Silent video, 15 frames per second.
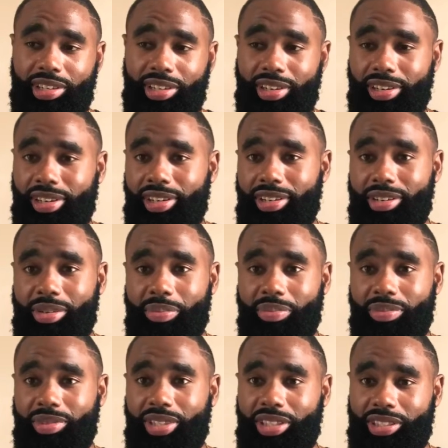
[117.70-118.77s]

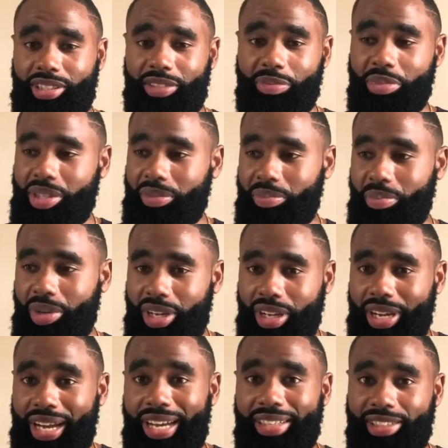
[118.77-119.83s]
because I've been
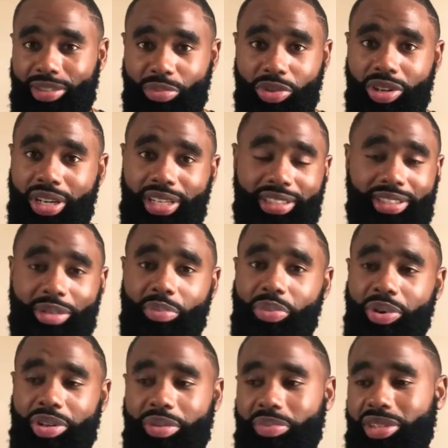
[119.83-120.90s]
big and small at some
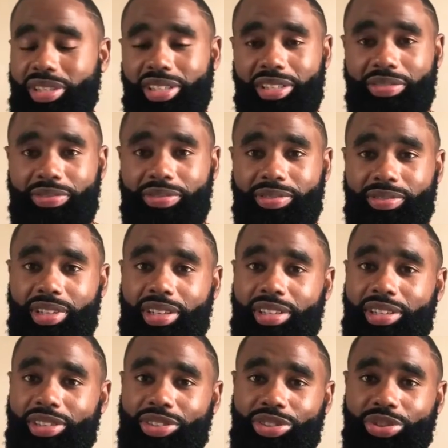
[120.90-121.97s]
point in my life,
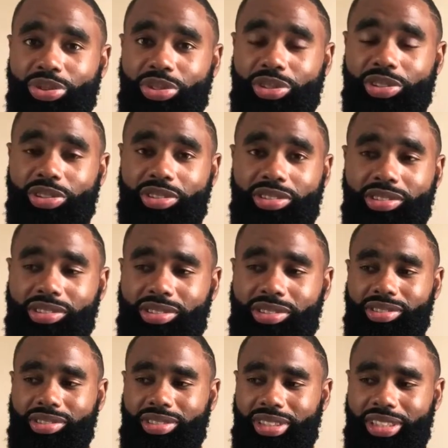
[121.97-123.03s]
so
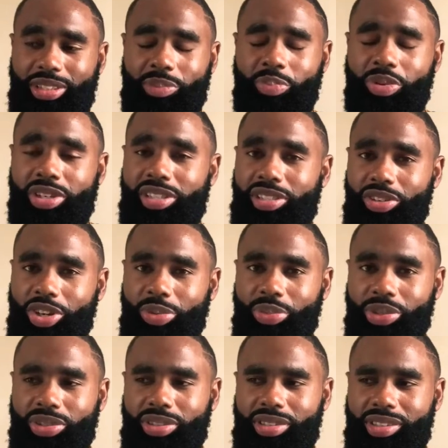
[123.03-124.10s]
it's pretty
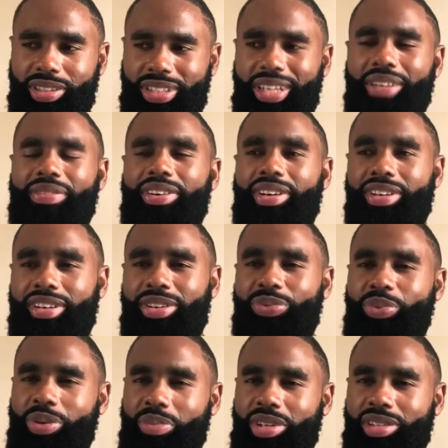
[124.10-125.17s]
normal. I've heard
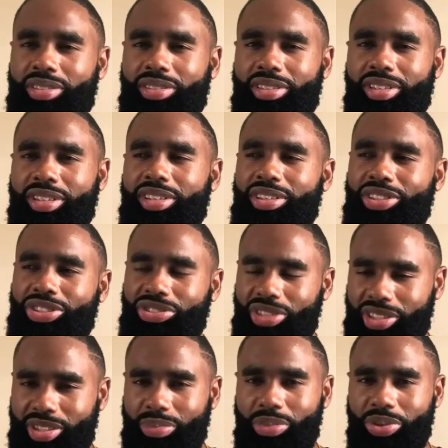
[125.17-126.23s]
women
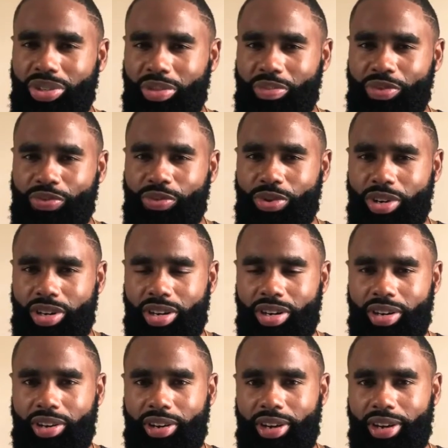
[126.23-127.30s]
stress about it
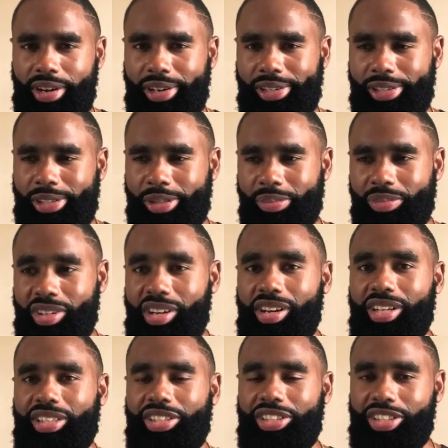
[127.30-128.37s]
before.
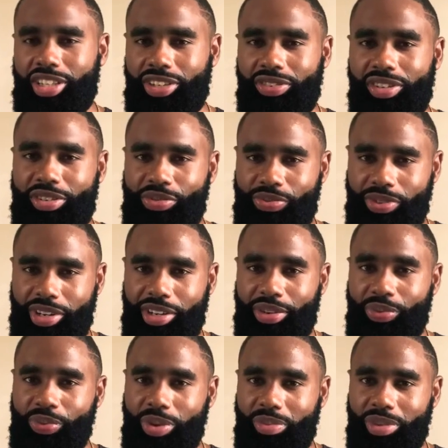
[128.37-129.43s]
I generally
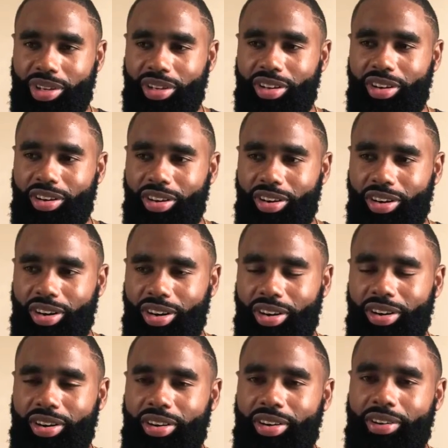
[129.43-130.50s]
find women
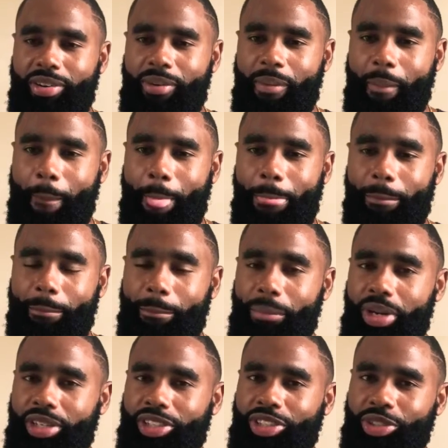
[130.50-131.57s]
are
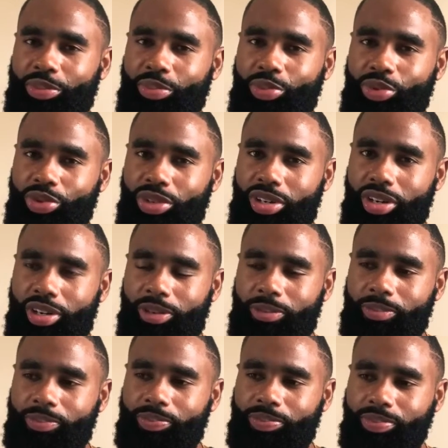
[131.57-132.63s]
much
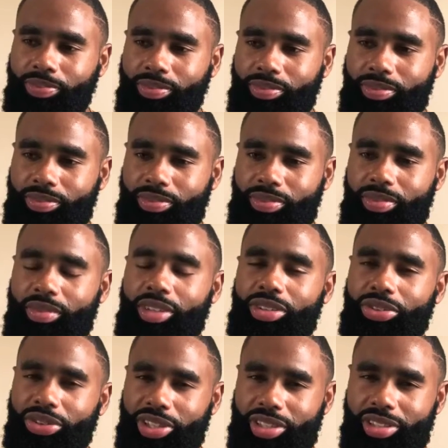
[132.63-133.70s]
more
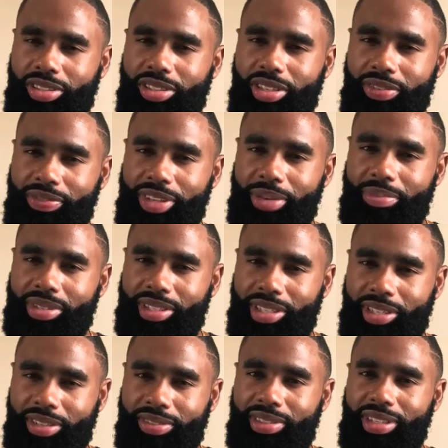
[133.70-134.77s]
critical of
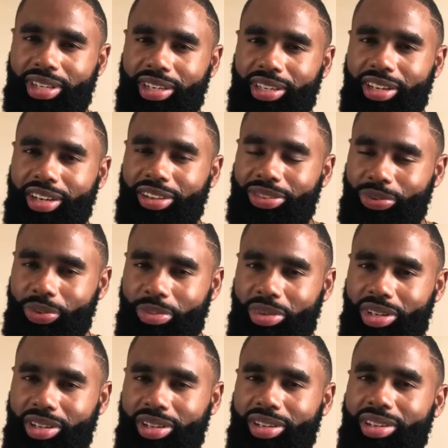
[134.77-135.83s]
themselves and other
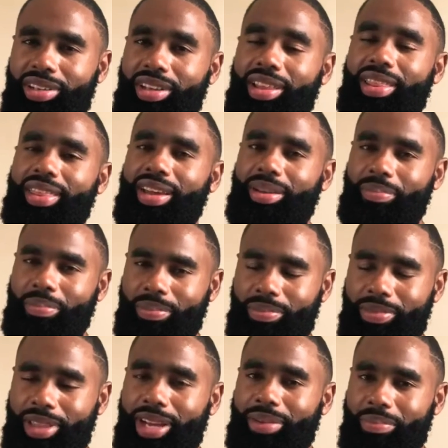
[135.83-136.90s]
women
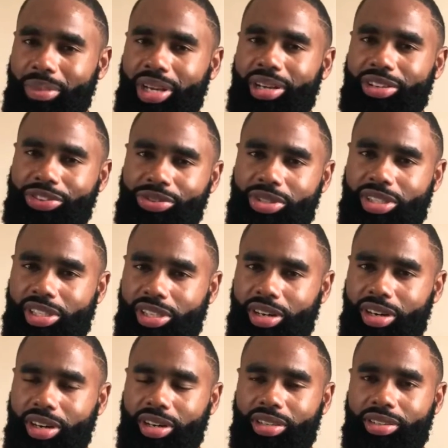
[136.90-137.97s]
than men usually
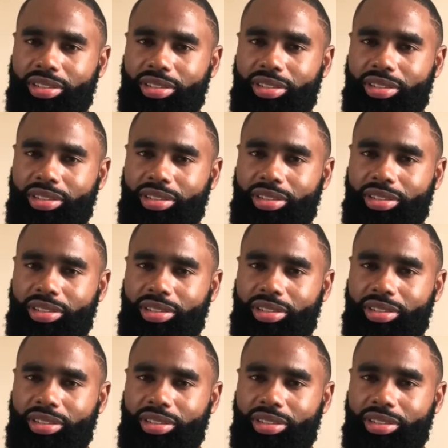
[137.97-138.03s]
are,